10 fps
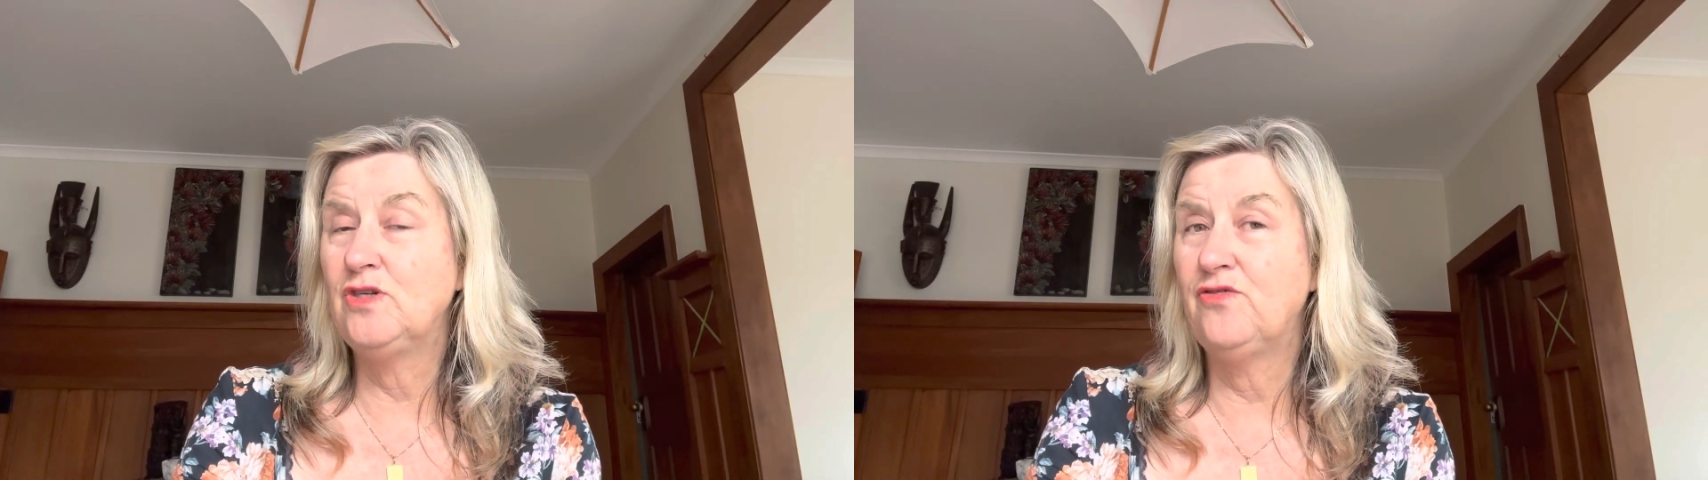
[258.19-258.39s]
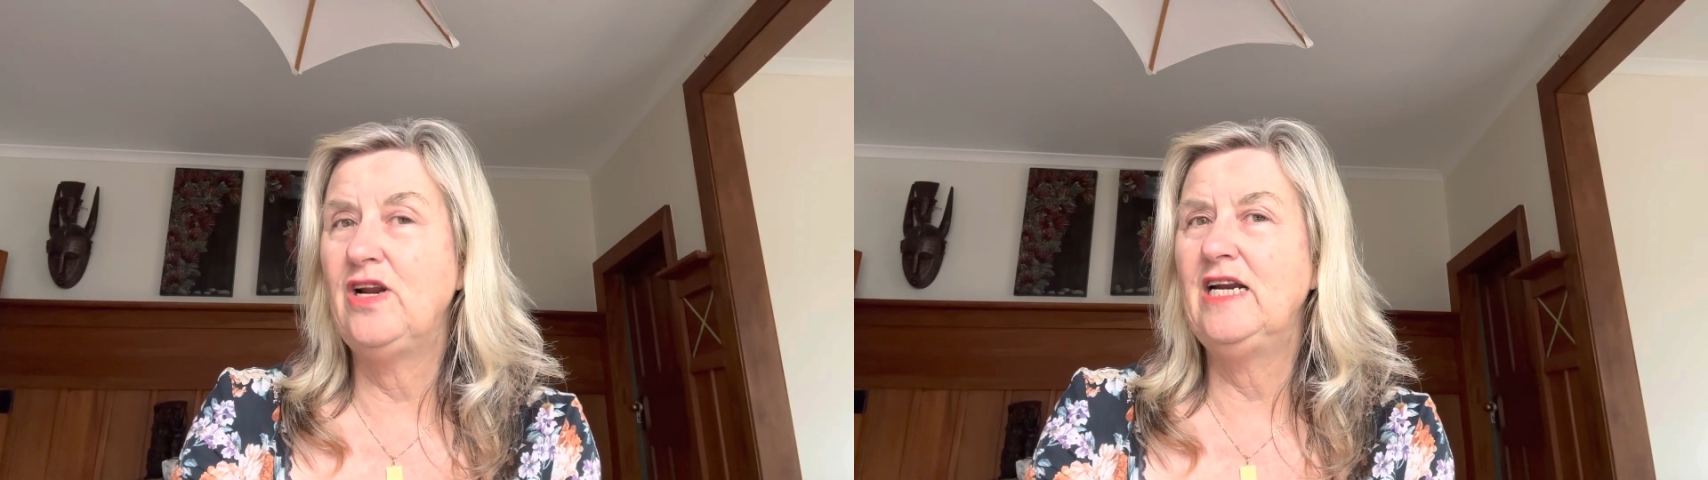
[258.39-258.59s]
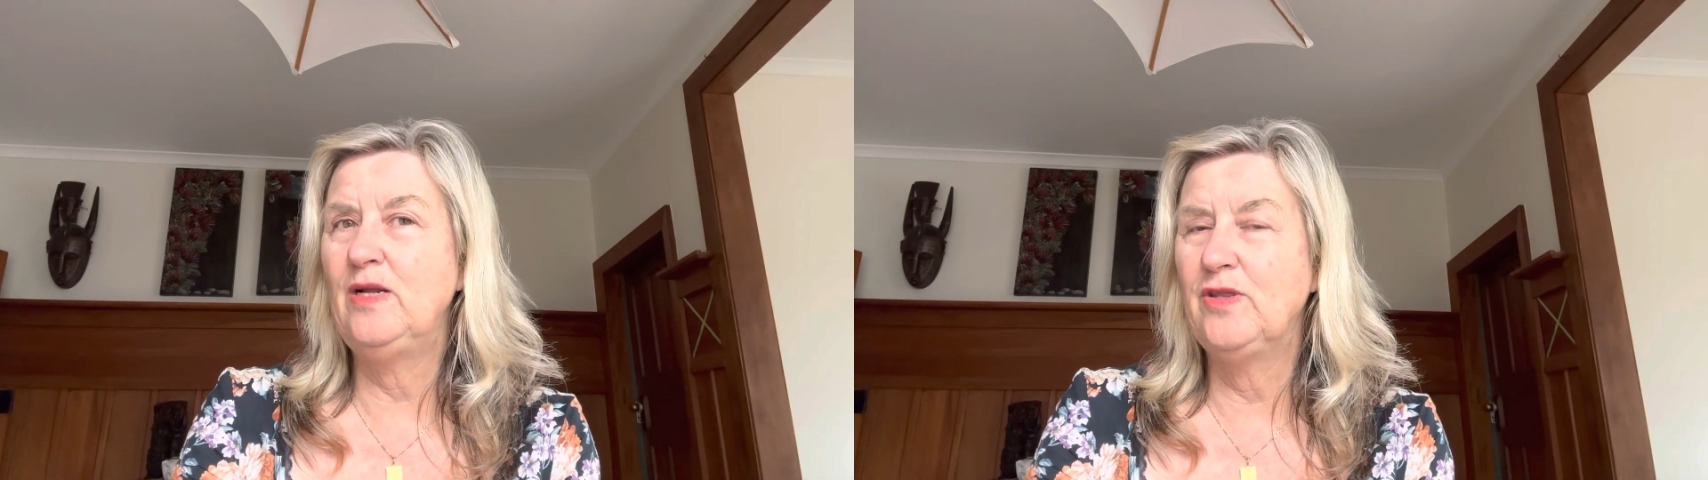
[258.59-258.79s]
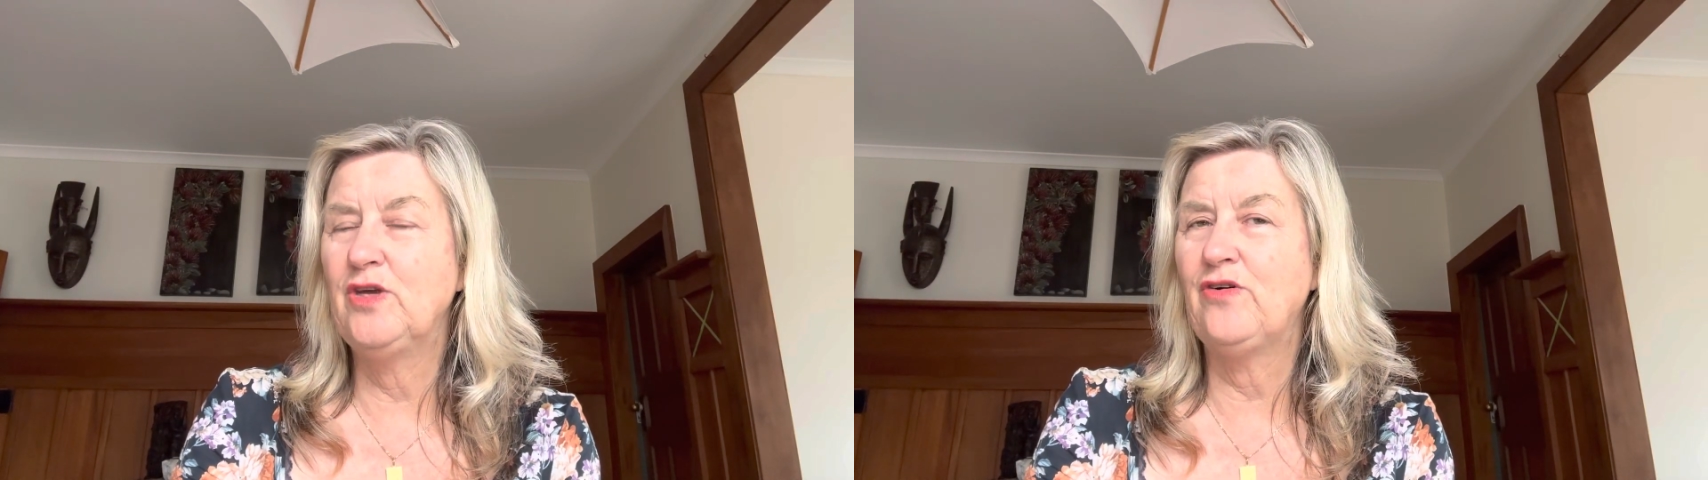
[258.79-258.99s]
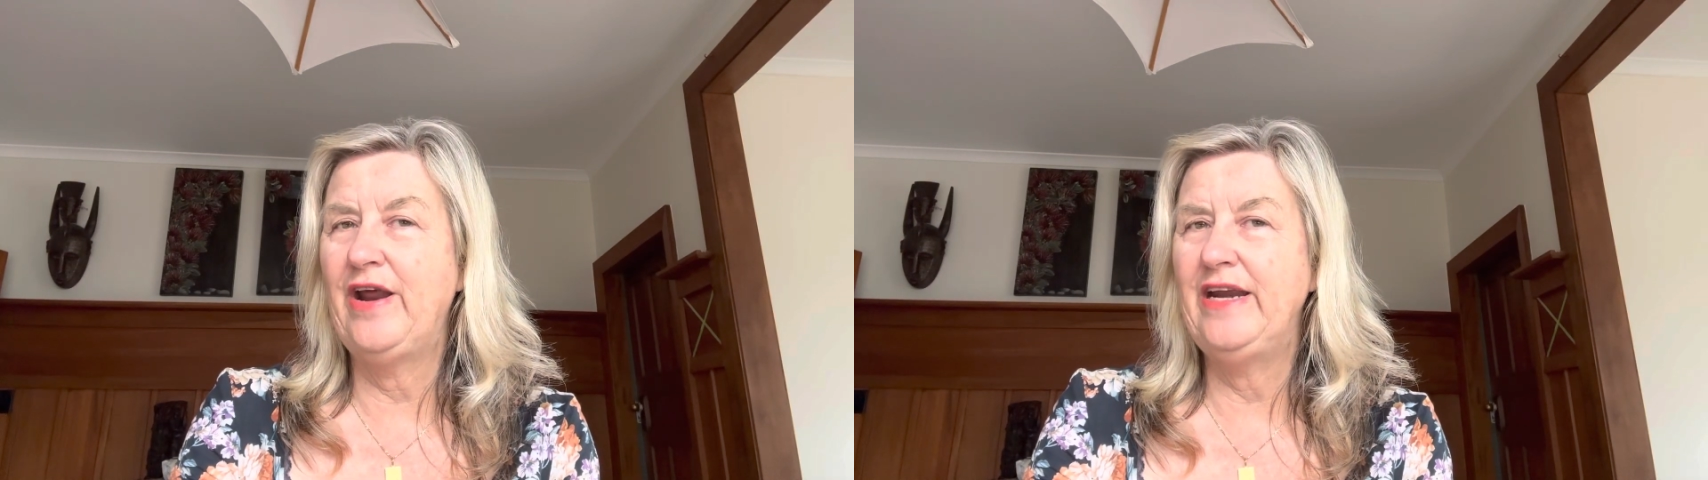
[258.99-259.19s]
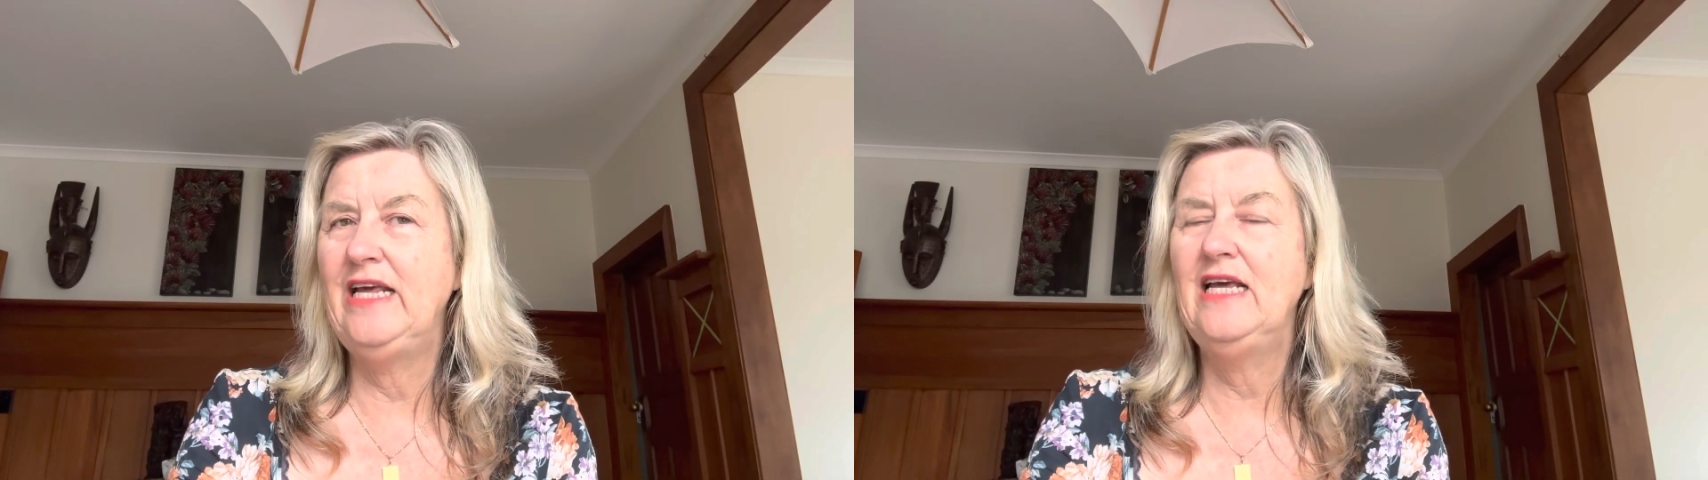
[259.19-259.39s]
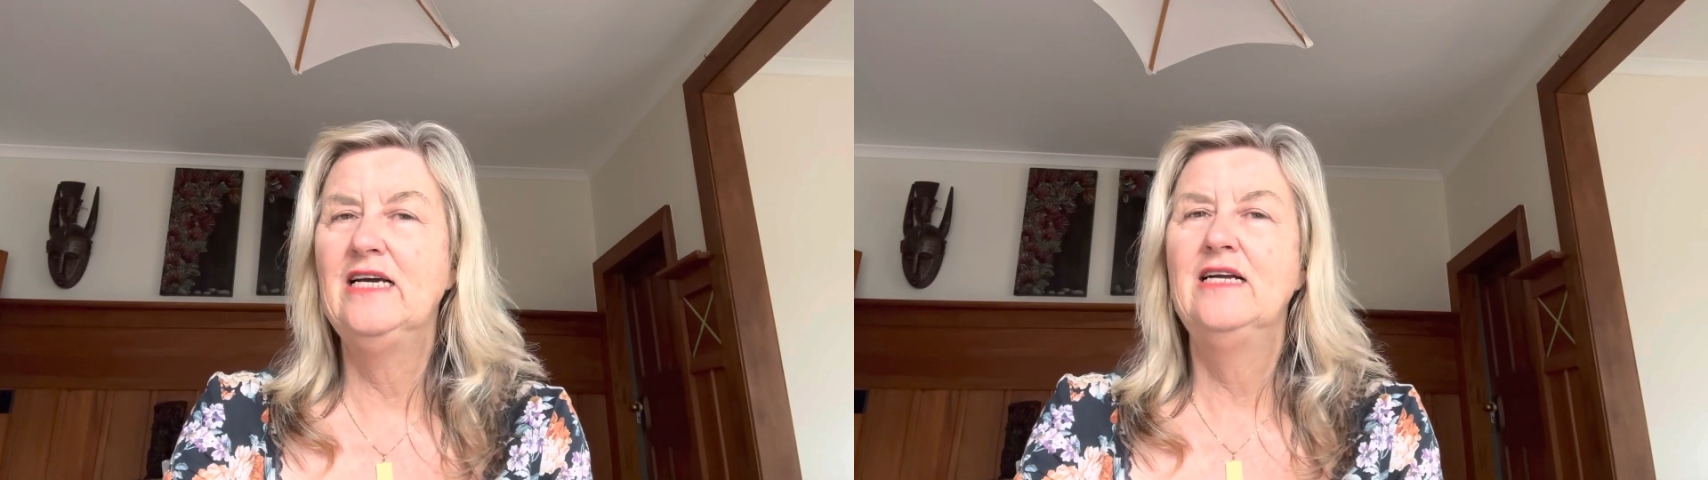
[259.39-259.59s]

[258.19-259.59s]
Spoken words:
friendly with Granny,